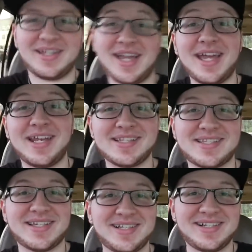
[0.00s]
But and I know
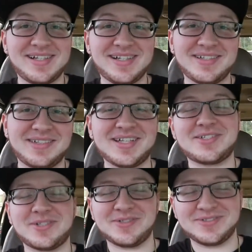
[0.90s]
Florida.
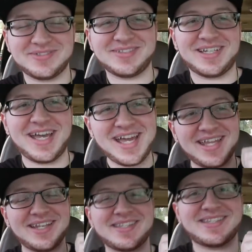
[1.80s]
That's true,
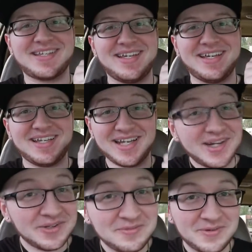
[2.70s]
and it's
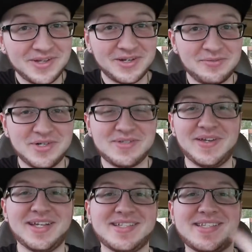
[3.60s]
not only Falling in Reverse
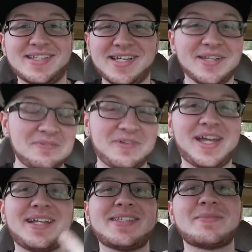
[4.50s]
fans, it's Attila
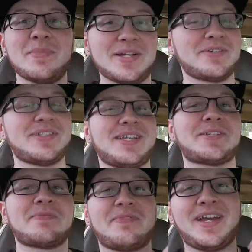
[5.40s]
fans, Metro
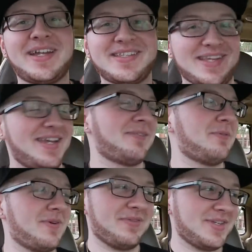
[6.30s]
Station fans, and
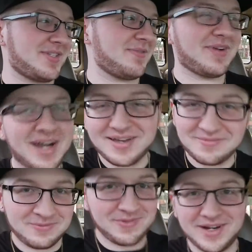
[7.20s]
whoever the
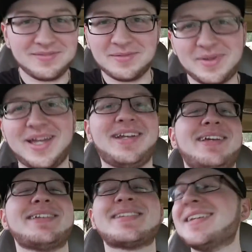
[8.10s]
Survive whatever band
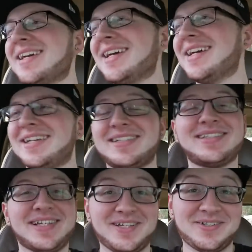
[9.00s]
is.
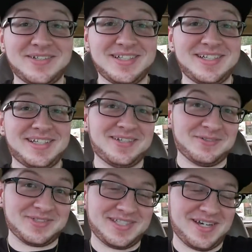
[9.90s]
So
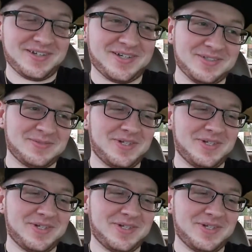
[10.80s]
we'll see how it goes.